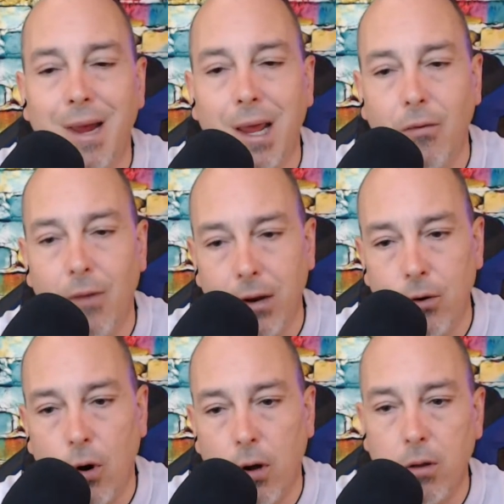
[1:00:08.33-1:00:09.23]
and then
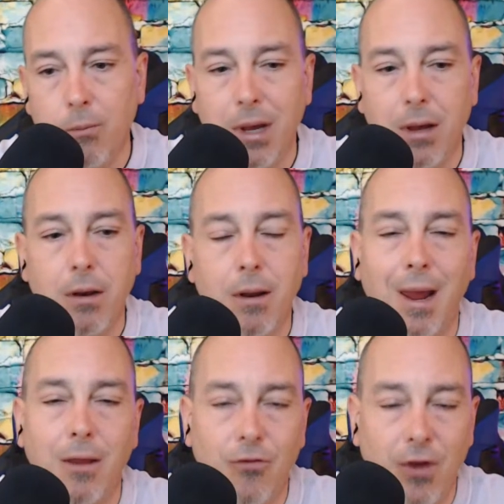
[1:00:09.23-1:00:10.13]
calling me an
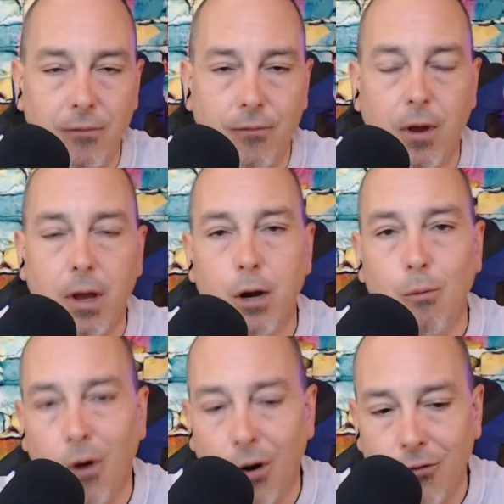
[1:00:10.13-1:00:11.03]
Antifa and a
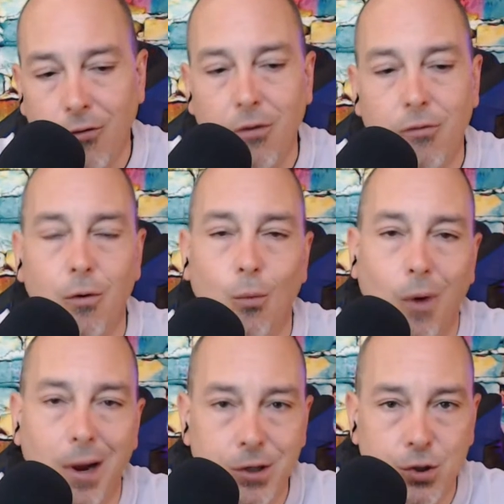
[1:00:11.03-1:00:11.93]
Marxist and a
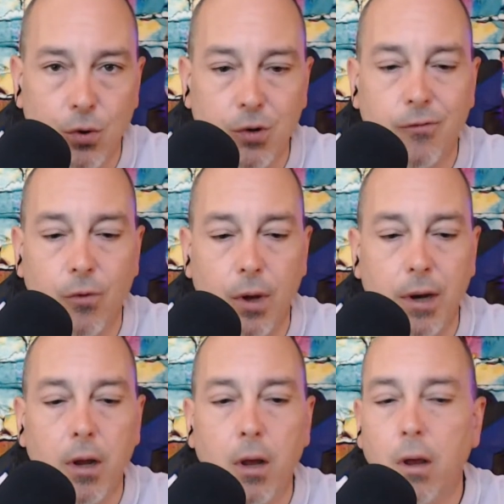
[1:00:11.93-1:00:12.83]
white George Floyd,
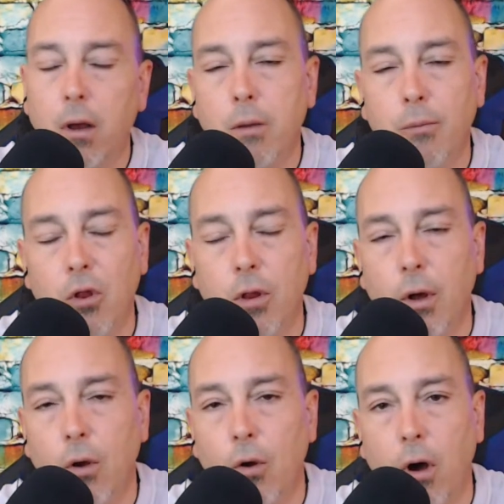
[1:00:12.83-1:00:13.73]
completely
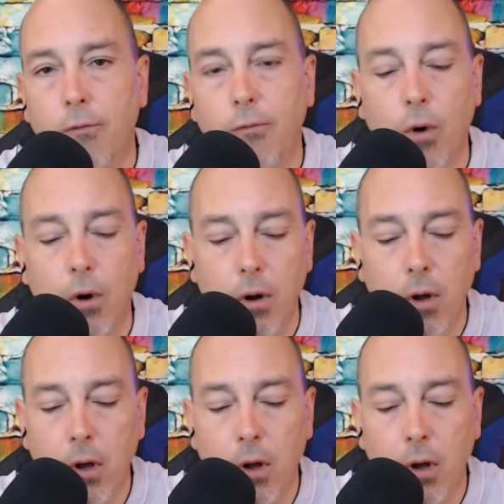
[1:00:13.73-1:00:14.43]
uncalled for,